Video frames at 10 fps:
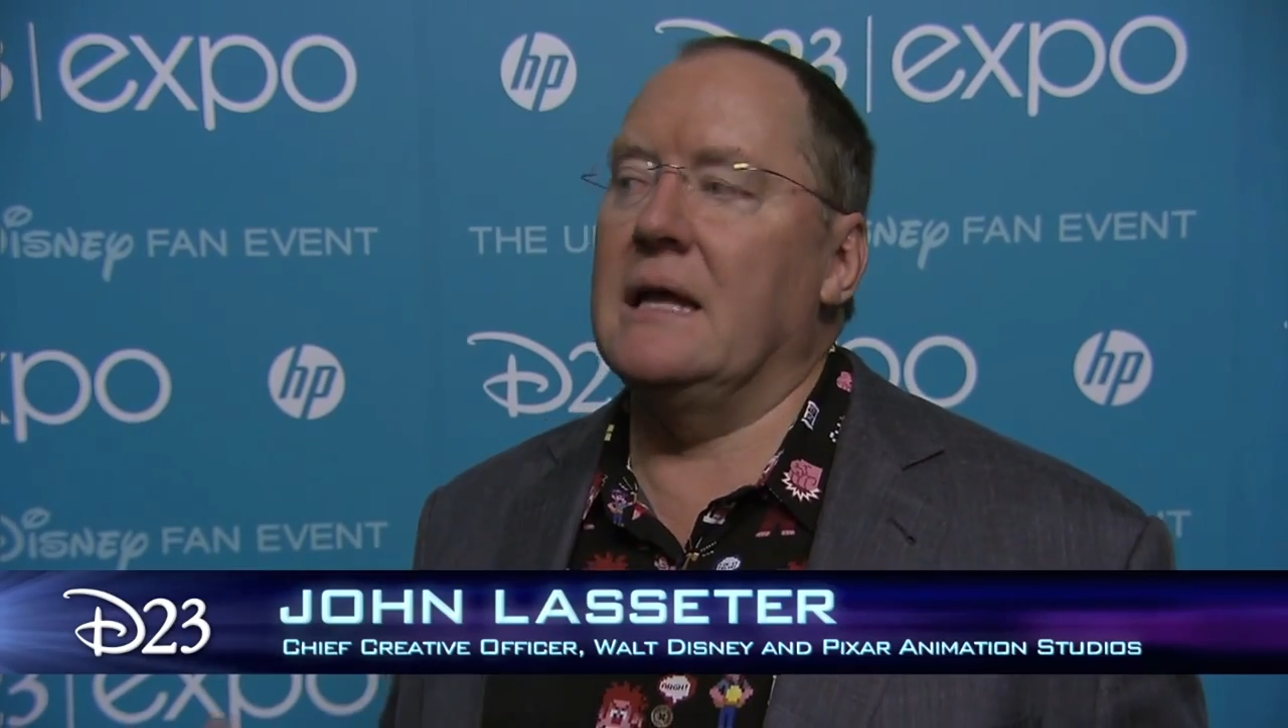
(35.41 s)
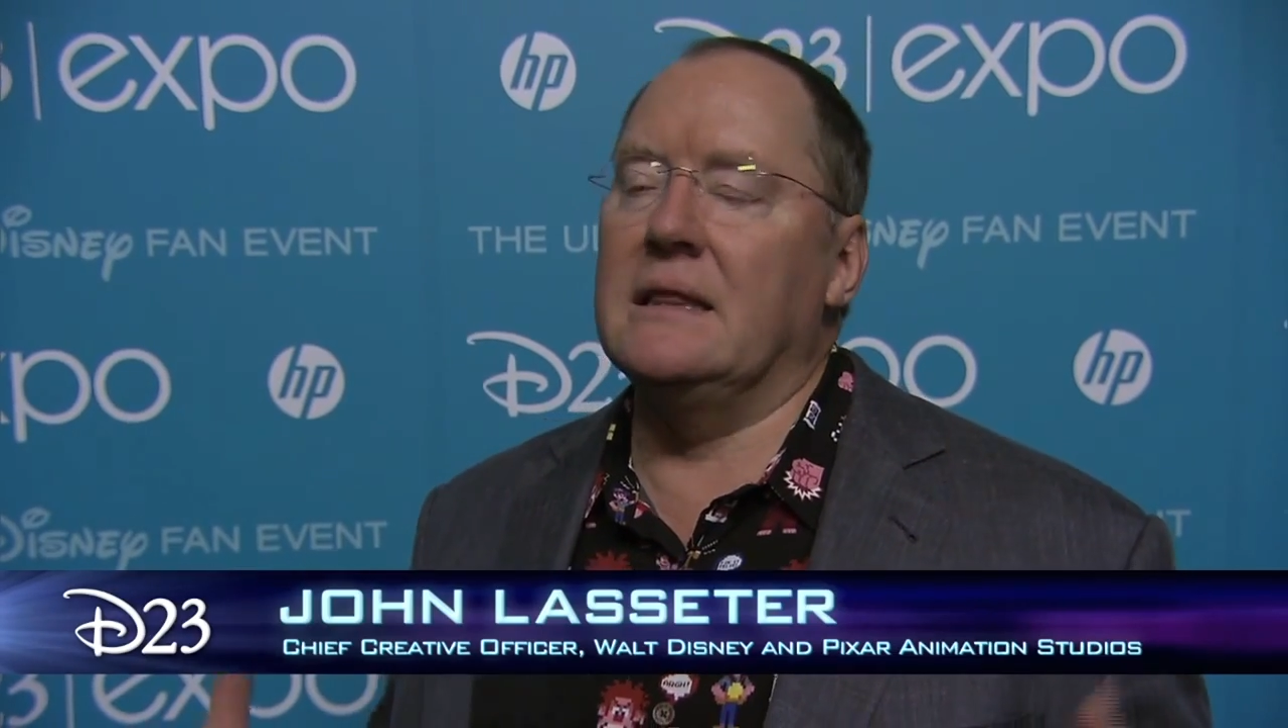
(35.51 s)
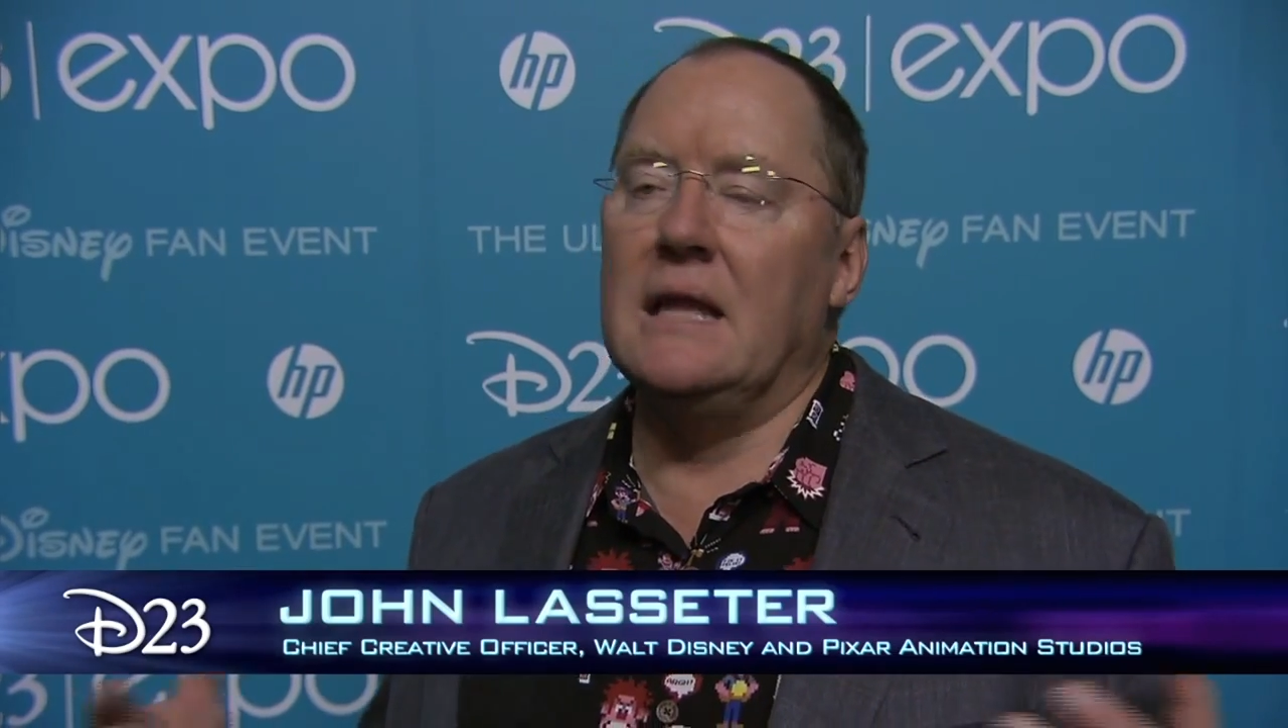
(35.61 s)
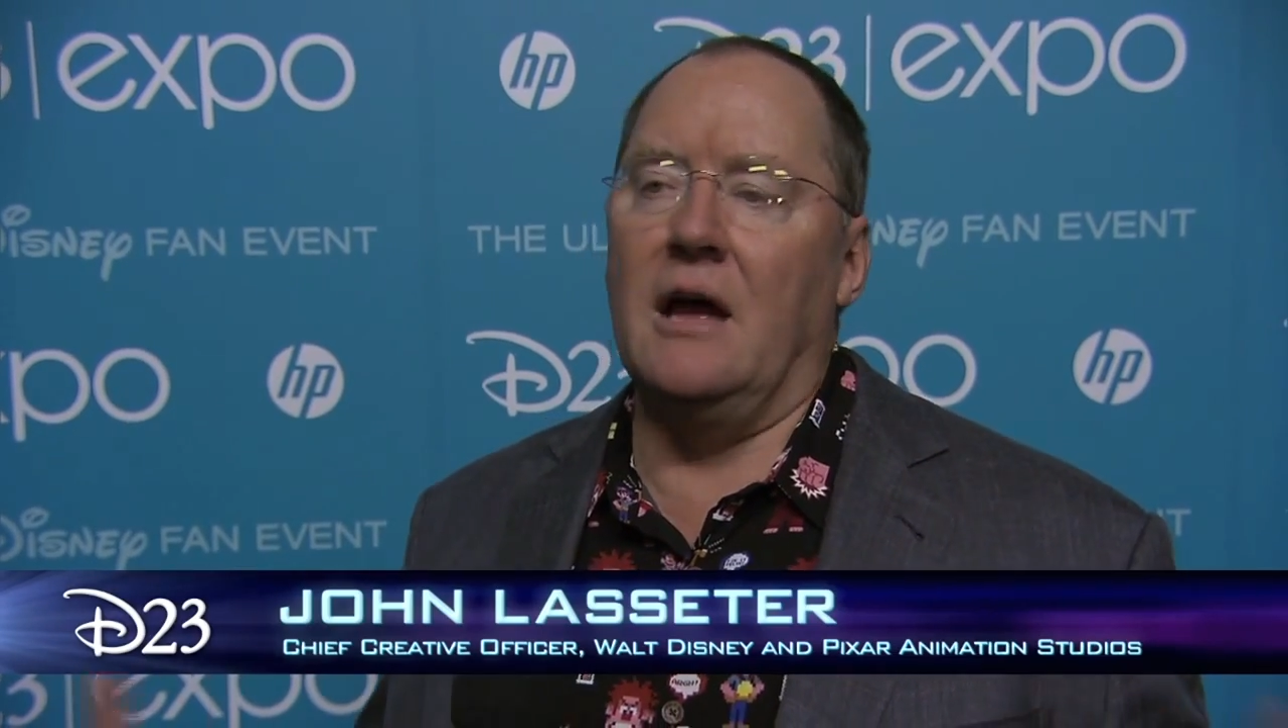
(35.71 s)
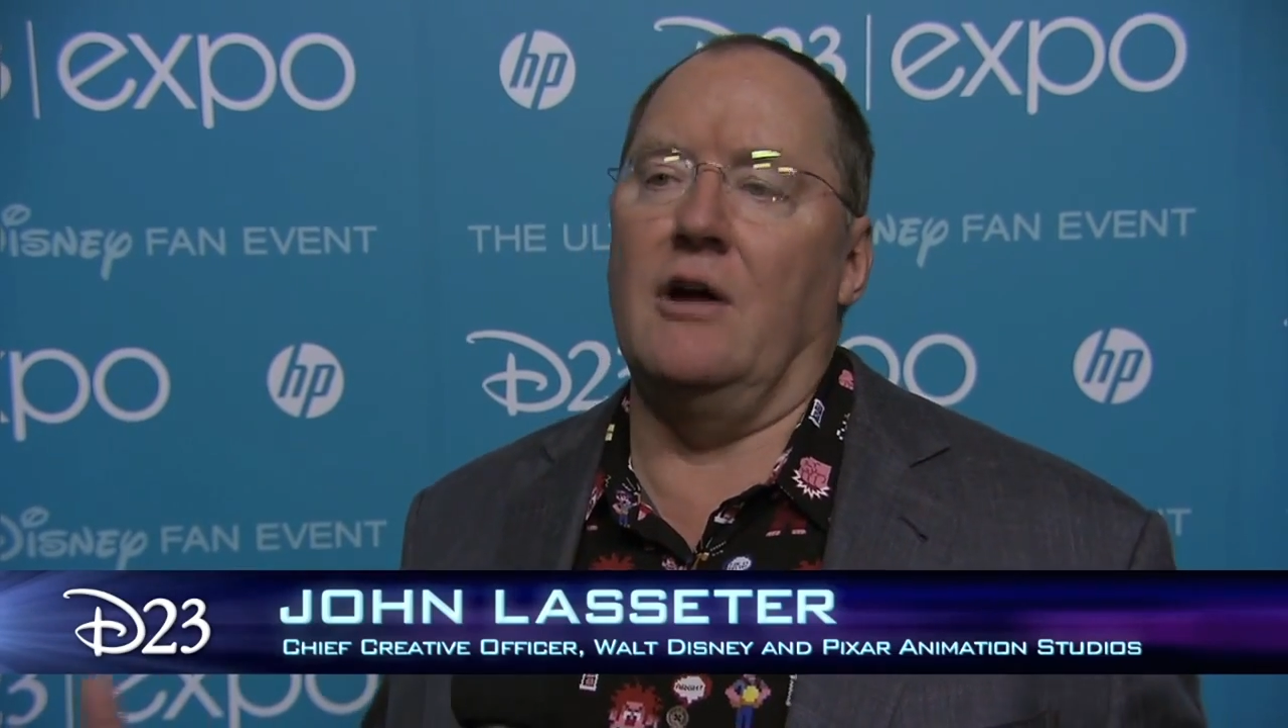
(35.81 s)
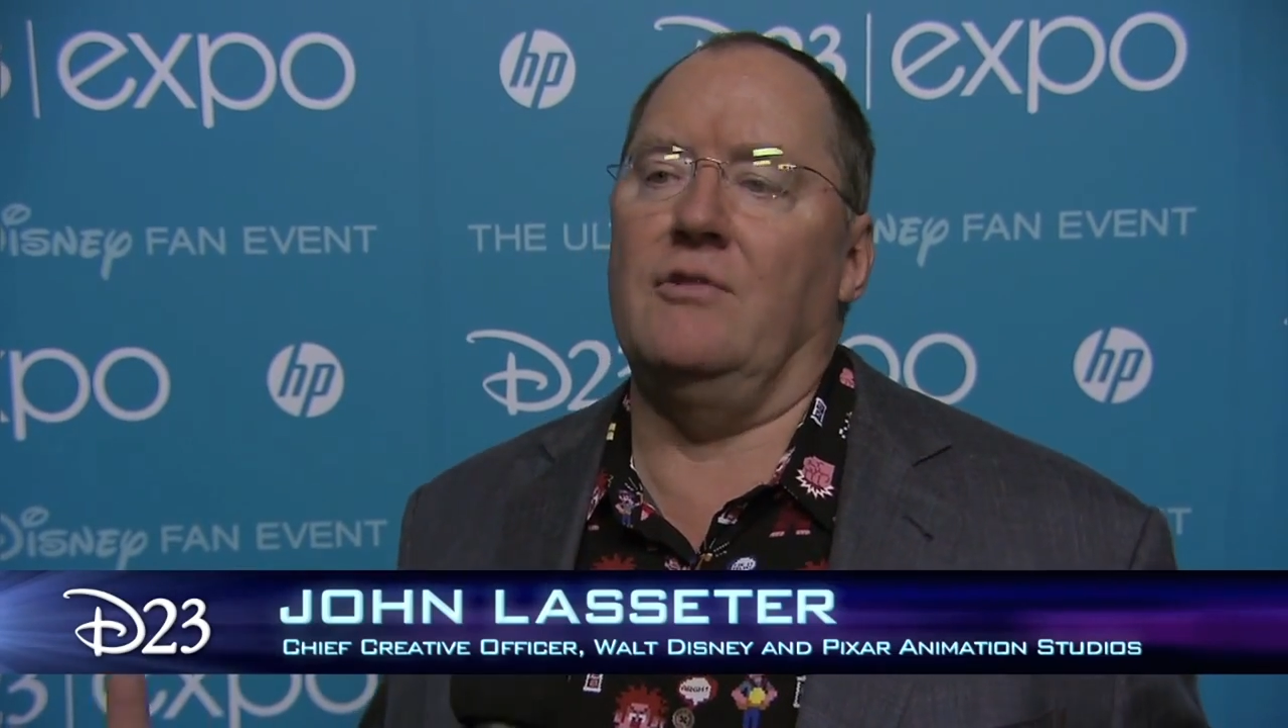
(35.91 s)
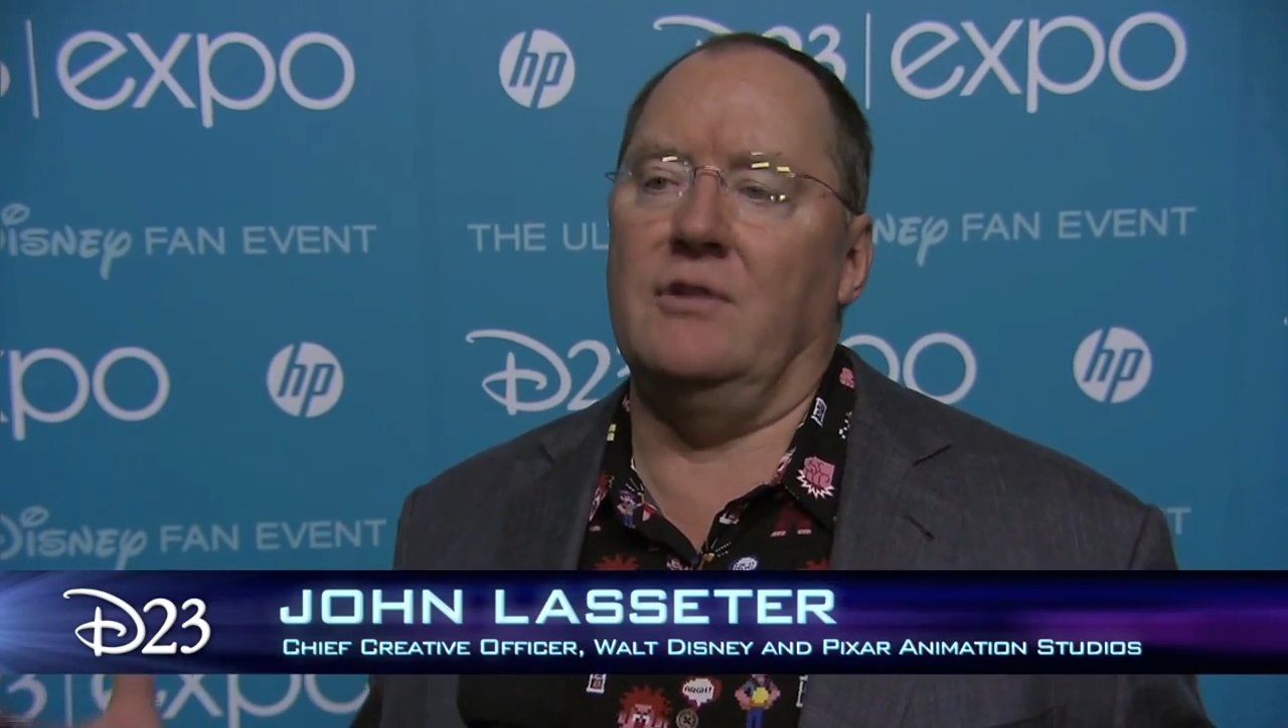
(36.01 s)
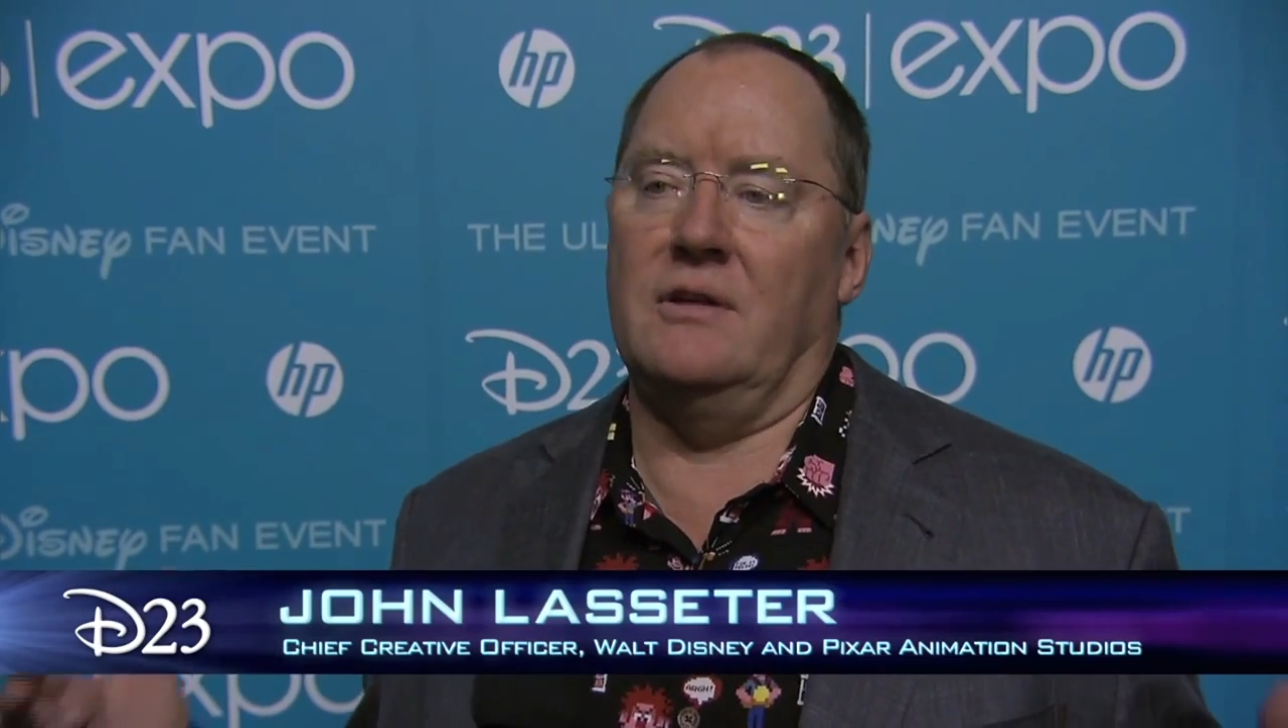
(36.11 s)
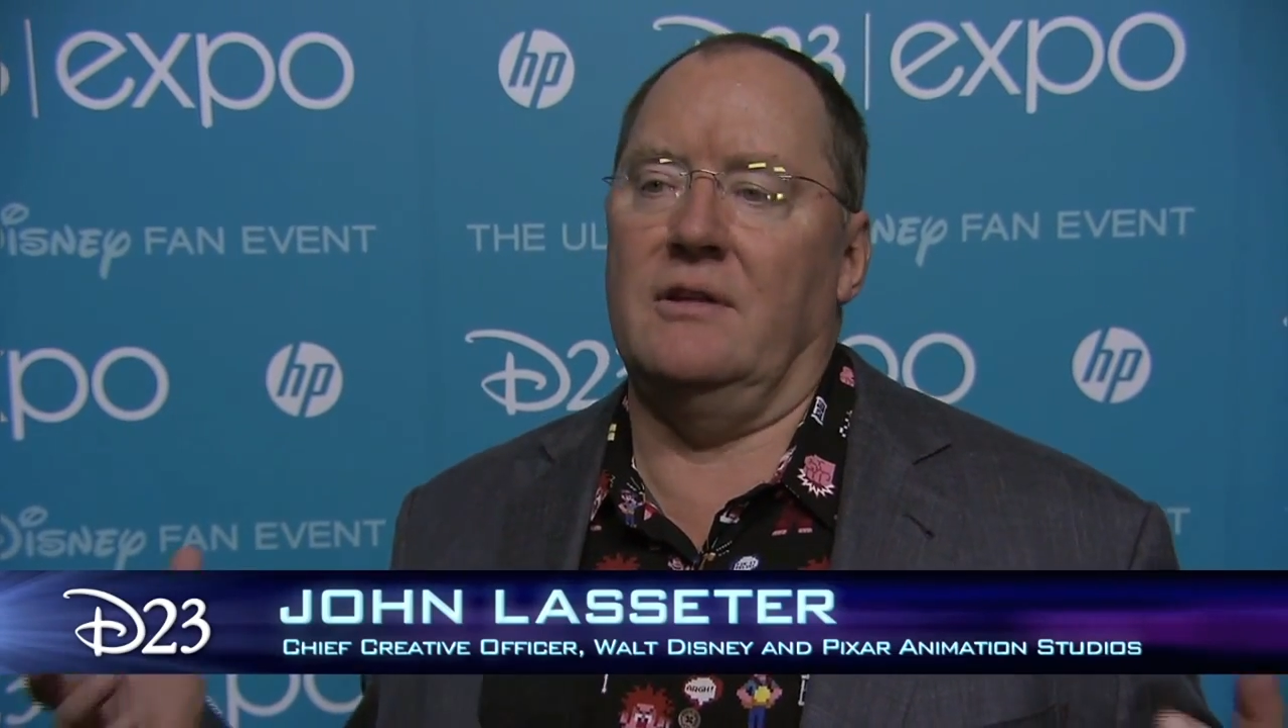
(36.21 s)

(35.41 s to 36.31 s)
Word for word: love